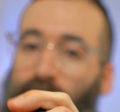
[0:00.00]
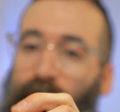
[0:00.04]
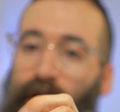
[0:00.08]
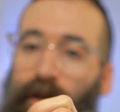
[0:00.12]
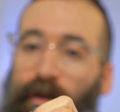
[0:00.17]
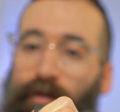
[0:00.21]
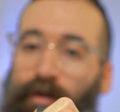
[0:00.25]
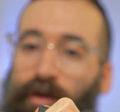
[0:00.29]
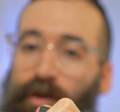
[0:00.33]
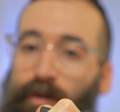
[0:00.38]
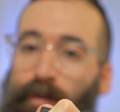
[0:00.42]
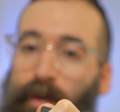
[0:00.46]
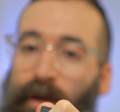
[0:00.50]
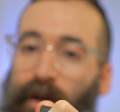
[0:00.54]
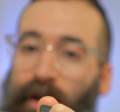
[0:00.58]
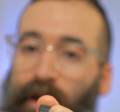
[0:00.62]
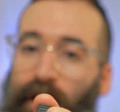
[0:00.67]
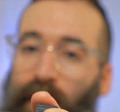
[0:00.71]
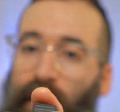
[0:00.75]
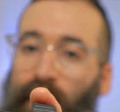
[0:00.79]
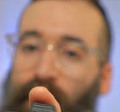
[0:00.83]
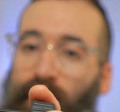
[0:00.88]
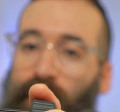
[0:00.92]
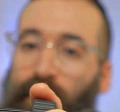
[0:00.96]
And then if you spin
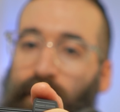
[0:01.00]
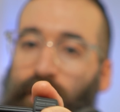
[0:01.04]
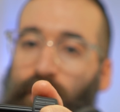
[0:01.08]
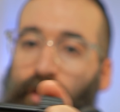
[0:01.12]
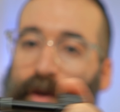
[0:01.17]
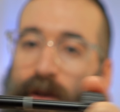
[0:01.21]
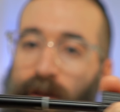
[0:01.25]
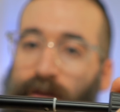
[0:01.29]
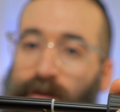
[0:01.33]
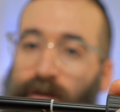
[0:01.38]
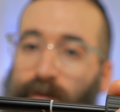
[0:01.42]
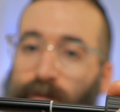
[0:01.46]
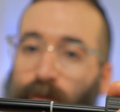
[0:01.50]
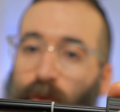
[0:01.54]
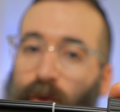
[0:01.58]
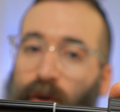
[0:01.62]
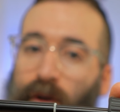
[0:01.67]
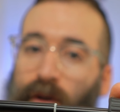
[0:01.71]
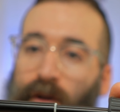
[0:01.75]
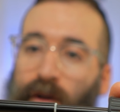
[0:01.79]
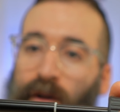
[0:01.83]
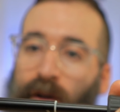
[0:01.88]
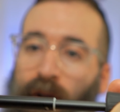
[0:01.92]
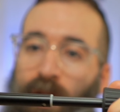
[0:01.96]
again, you get some
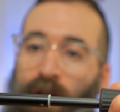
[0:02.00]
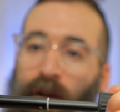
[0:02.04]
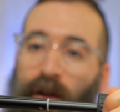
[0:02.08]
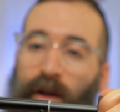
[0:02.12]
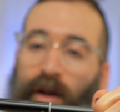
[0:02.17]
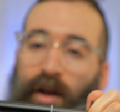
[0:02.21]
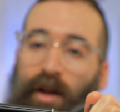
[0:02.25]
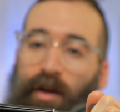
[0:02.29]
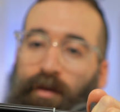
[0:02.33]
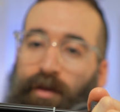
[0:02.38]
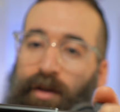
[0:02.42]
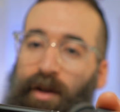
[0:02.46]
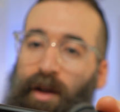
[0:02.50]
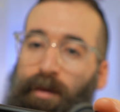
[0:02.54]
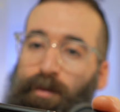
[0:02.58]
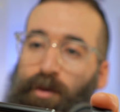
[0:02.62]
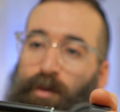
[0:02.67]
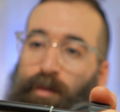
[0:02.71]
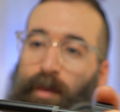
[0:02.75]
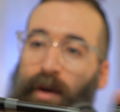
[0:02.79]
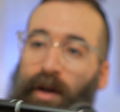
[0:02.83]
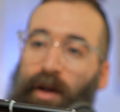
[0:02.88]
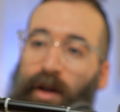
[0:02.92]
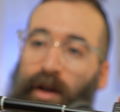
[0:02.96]
more. And if you keep
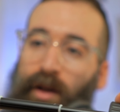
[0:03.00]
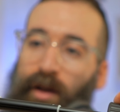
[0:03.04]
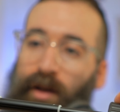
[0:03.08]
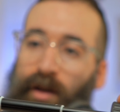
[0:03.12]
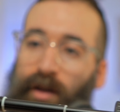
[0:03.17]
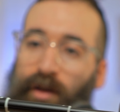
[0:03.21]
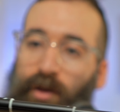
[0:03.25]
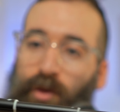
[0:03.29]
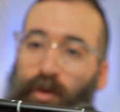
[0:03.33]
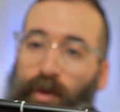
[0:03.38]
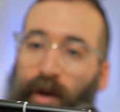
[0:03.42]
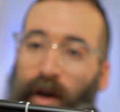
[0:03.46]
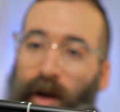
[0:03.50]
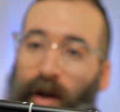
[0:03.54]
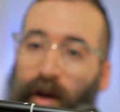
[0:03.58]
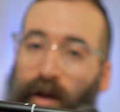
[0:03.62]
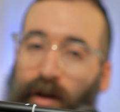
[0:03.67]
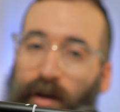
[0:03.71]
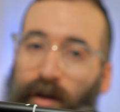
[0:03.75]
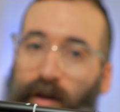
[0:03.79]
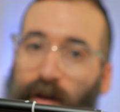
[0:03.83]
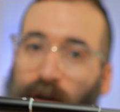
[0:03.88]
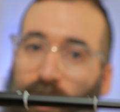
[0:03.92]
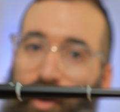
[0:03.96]
spinning, you
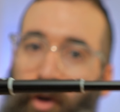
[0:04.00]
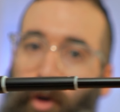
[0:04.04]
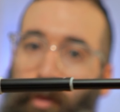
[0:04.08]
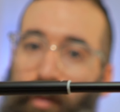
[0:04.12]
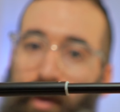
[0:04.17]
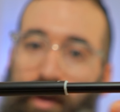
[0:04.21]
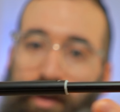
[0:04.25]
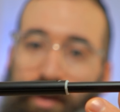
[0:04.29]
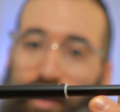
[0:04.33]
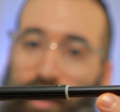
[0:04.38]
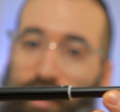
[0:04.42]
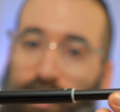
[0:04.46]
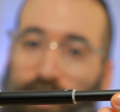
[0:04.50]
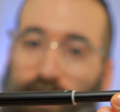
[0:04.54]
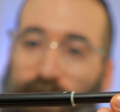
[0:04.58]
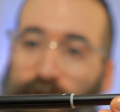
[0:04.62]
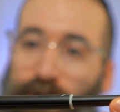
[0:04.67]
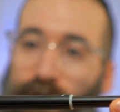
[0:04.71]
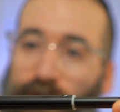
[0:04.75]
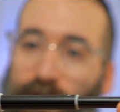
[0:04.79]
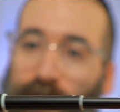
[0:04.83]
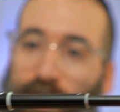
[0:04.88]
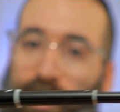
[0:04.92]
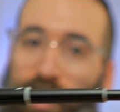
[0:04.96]
get a whole bunch of
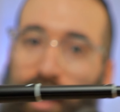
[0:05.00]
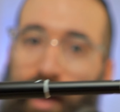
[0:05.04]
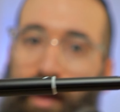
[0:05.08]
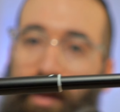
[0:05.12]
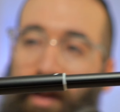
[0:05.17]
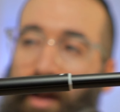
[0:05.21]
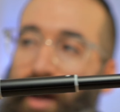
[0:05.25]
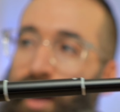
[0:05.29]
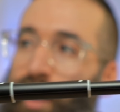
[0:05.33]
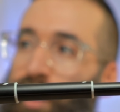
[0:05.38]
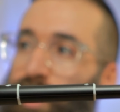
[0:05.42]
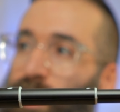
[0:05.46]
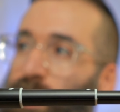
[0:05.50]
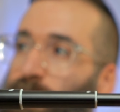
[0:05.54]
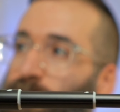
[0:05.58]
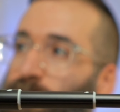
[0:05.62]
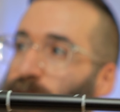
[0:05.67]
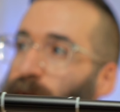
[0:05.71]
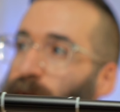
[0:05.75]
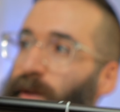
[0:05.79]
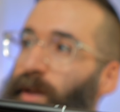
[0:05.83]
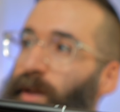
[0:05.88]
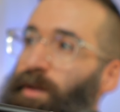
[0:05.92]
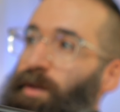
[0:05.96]
others. And then,
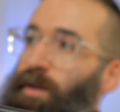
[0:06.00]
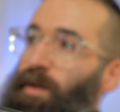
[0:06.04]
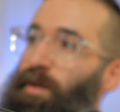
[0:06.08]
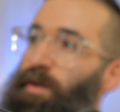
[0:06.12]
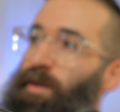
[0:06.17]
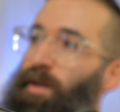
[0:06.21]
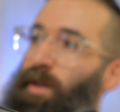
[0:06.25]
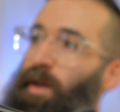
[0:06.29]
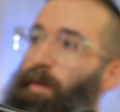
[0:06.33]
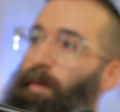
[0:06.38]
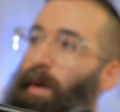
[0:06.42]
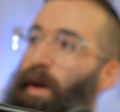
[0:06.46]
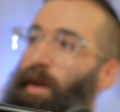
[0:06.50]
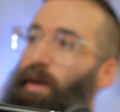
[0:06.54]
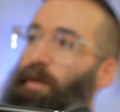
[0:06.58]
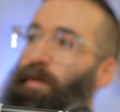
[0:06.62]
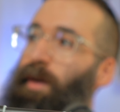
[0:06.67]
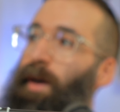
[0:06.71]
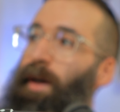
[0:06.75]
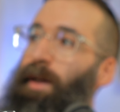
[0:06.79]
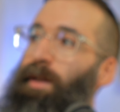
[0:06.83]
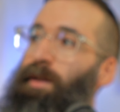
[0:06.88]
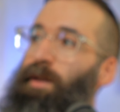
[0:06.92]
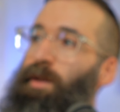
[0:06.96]
so this is the amount of
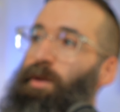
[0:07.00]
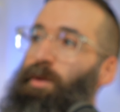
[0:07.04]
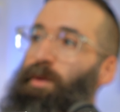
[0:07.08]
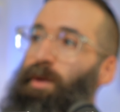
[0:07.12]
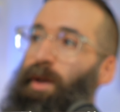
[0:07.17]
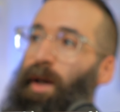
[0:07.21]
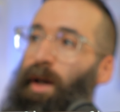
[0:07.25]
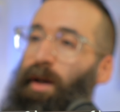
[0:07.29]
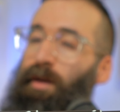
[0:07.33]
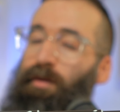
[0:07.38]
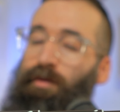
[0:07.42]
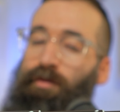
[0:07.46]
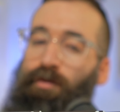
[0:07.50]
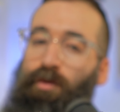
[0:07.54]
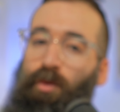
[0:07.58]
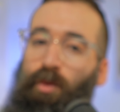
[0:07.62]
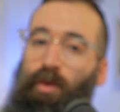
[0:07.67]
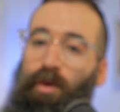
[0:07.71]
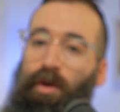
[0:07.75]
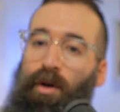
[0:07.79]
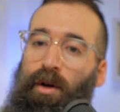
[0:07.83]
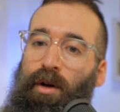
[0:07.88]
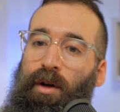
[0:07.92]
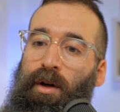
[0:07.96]
height that you get
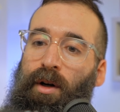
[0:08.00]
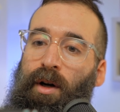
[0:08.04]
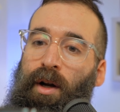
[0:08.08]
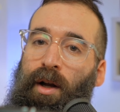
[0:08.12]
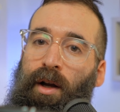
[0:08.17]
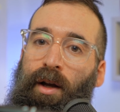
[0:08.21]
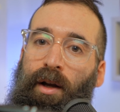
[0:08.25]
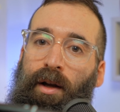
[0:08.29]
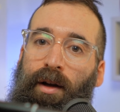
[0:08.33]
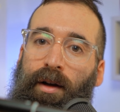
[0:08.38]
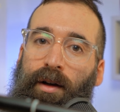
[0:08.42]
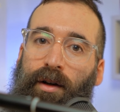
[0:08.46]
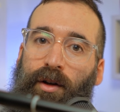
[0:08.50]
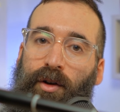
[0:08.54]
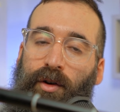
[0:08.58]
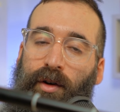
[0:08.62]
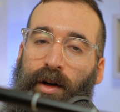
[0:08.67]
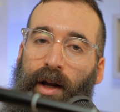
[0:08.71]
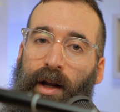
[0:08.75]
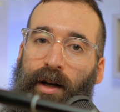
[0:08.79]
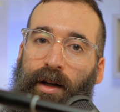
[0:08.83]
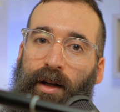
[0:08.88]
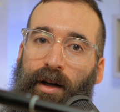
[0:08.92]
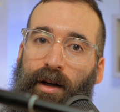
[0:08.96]
for
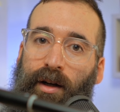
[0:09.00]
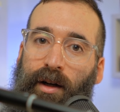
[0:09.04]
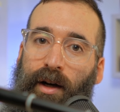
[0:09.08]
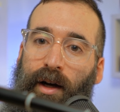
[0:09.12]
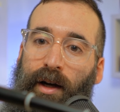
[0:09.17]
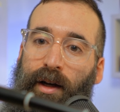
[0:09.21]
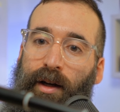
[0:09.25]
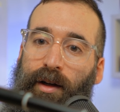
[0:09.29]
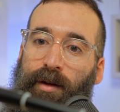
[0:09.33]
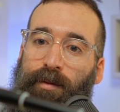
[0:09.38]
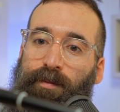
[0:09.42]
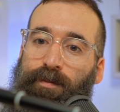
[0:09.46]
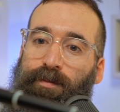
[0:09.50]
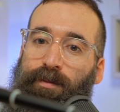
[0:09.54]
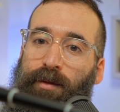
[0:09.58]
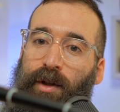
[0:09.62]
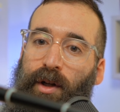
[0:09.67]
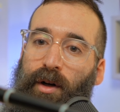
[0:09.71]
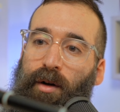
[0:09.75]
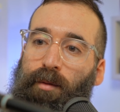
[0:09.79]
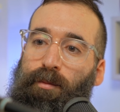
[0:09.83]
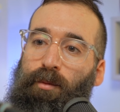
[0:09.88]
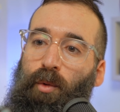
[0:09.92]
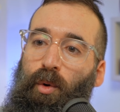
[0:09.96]
creating like,
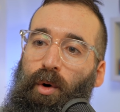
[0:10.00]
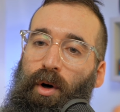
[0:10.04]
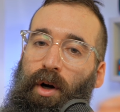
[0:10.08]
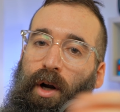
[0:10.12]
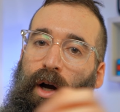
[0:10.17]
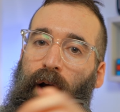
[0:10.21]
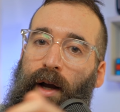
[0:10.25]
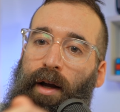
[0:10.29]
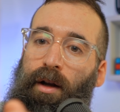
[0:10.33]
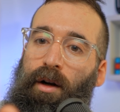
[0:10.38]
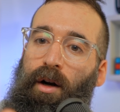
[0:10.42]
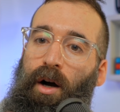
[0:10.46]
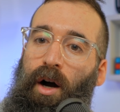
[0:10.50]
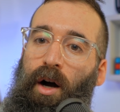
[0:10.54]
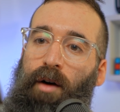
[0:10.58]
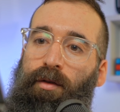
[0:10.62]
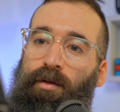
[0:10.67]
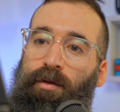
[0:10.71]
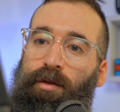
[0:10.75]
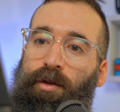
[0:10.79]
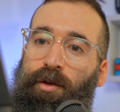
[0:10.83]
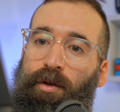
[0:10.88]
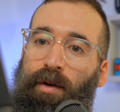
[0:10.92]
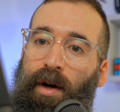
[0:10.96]
more height off
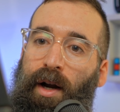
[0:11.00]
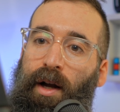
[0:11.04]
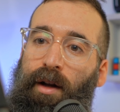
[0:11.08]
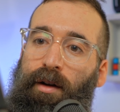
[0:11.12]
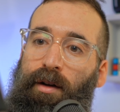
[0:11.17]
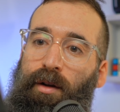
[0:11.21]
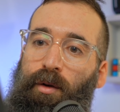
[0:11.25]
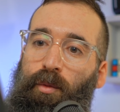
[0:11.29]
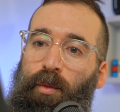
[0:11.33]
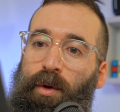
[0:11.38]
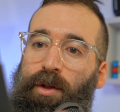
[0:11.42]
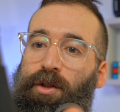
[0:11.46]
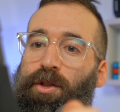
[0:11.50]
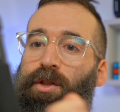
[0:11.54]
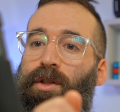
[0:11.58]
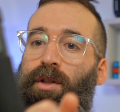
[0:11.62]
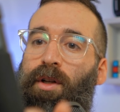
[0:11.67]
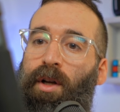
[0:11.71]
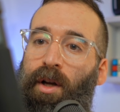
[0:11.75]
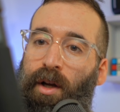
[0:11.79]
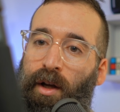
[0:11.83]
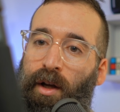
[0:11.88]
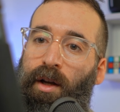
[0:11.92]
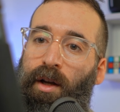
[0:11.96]
of the ground, which,
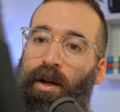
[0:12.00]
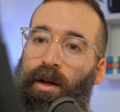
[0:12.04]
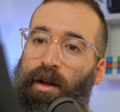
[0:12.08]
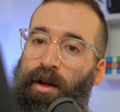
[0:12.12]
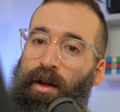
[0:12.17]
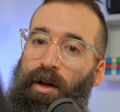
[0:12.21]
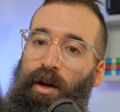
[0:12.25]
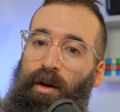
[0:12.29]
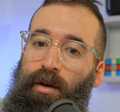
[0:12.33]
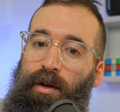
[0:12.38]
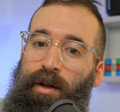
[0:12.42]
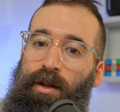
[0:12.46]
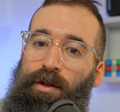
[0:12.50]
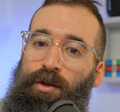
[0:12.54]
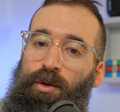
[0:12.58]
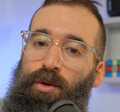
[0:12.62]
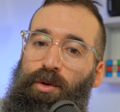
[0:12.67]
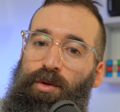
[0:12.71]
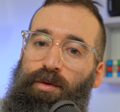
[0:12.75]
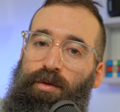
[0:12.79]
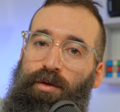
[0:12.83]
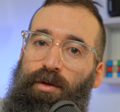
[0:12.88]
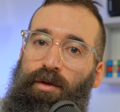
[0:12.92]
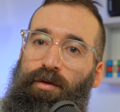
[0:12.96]
is
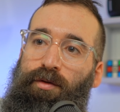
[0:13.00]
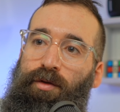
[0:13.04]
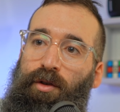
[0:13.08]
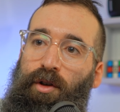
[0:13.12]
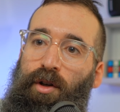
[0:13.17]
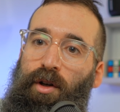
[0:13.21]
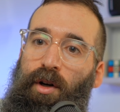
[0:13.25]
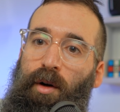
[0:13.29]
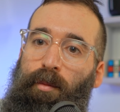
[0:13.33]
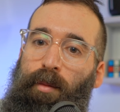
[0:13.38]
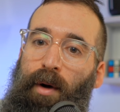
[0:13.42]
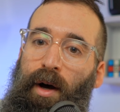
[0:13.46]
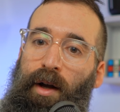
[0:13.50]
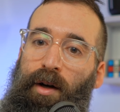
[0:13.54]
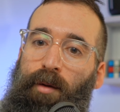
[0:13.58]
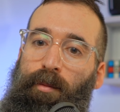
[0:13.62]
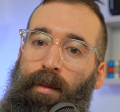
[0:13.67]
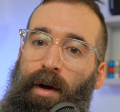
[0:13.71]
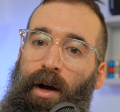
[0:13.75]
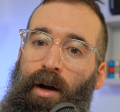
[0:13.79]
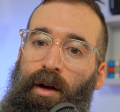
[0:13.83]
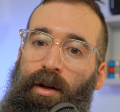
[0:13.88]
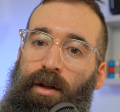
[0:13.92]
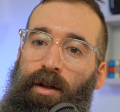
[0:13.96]
useful for a bottom
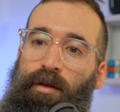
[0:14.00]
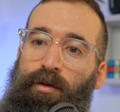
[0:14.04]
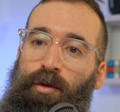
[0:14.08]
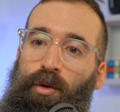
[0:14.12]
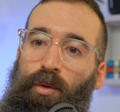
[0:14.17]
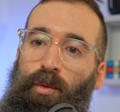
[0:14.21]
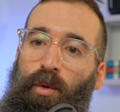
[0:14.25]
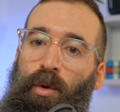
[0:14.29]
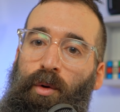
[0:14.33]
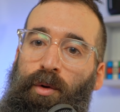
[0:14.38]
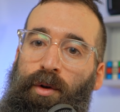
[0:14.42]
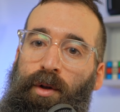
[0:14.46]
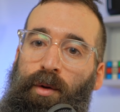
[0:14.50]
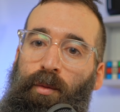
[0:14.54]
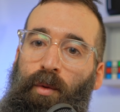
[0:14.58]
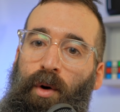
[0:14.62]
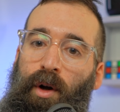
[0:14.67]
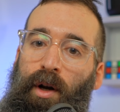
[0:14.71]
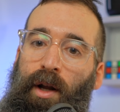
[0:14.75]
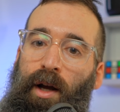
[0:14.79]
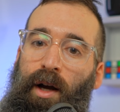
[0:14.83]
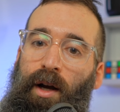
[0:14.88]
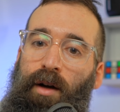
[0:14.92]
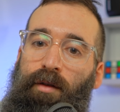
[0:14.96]
mount if you only
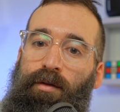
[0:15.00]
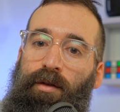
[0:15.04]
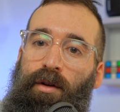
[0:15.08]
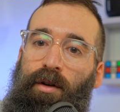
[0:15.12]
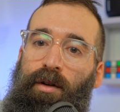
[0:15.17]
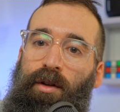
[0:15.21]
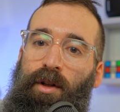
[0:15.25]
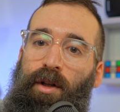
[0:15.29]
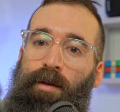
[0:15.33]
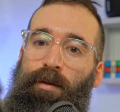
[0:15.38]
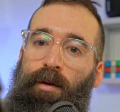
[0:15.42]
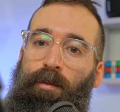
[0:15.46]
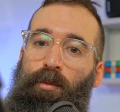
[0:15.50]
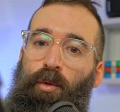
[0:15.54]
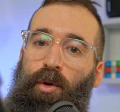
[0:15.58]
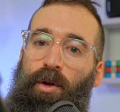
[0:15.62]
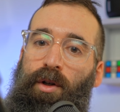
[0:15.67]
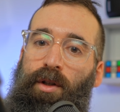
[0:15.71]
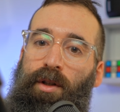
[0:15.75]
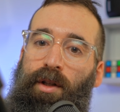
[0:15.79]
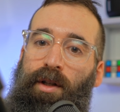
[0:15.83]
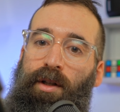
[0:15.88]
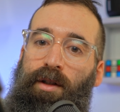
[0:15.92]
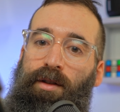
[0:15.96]
want to have a little bit more
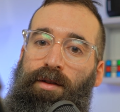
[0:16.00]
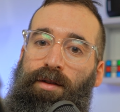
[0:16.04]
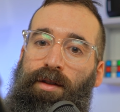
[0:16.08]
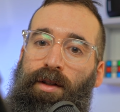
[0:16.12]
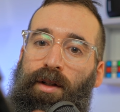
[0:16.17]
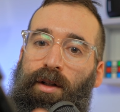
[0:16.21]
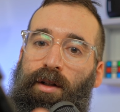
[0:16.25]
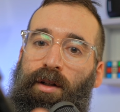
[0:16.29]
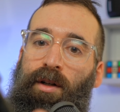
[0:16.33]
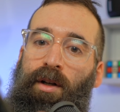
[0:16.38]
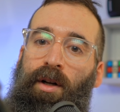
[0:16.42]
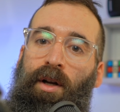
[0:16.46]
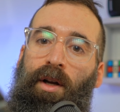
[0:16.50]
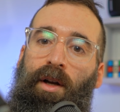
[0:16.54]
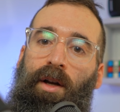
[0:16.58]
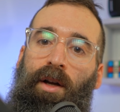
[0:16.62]
clearance here.